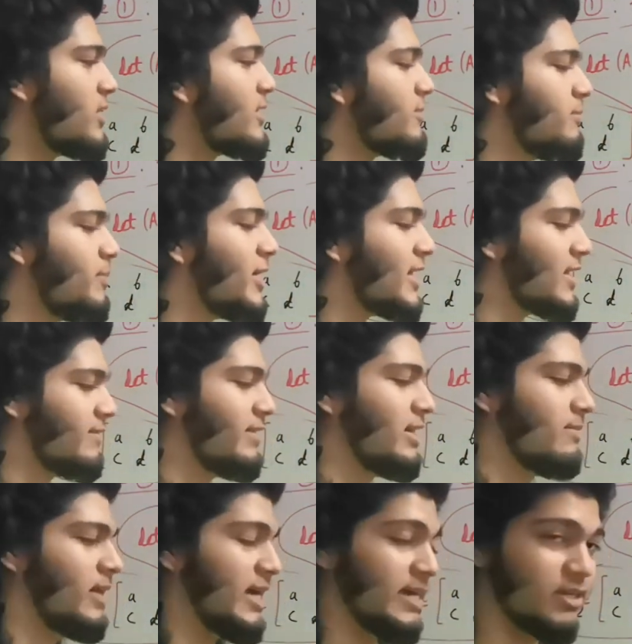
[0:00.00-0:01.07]
it pretty
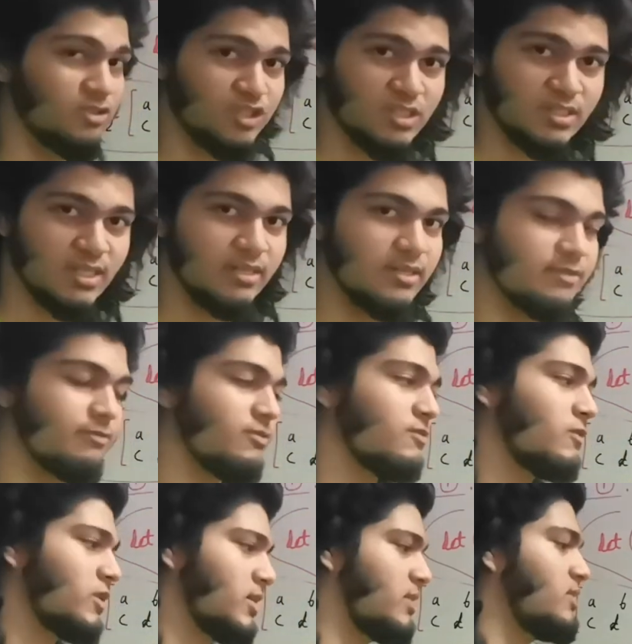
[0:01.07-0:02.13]
well by intuition, and if
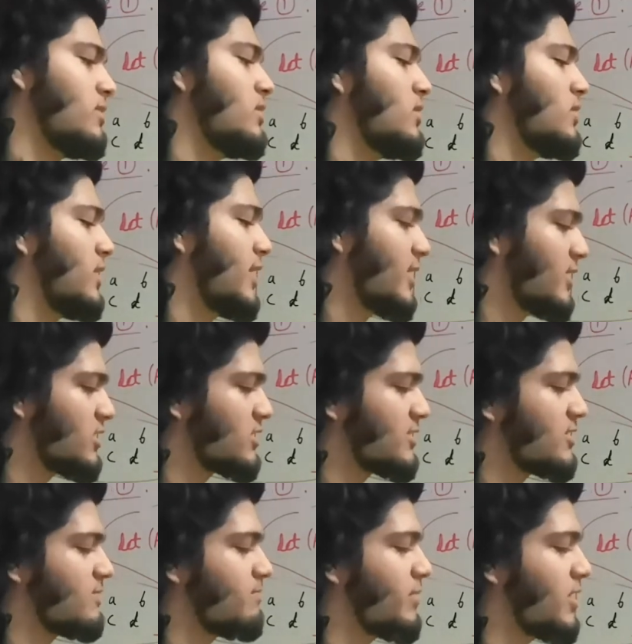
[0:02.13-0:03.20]
you want the
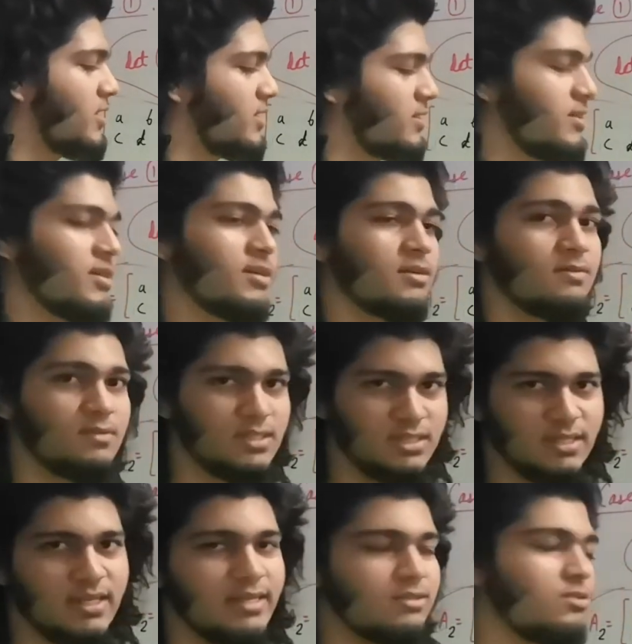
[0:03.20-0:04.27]
rigorous part,
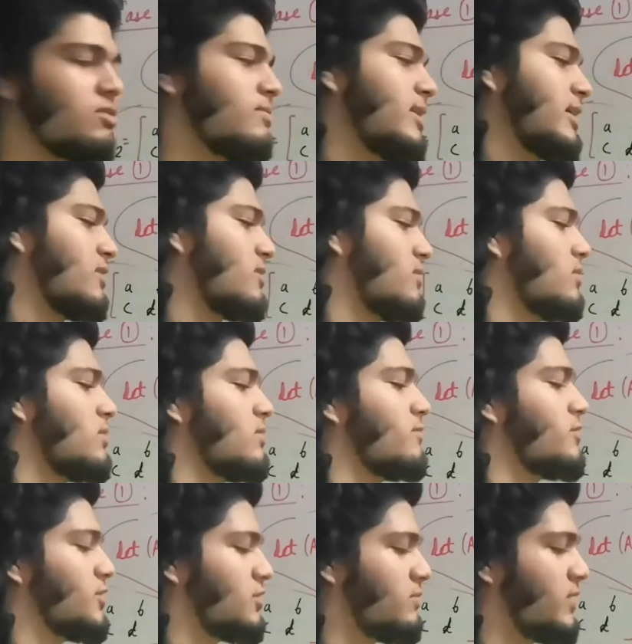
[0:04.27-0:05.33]
once again go back to the
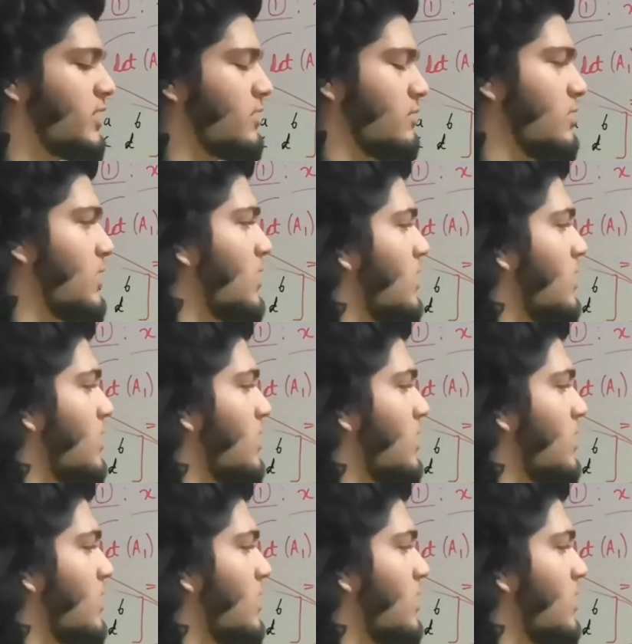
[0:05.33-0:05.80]
first video.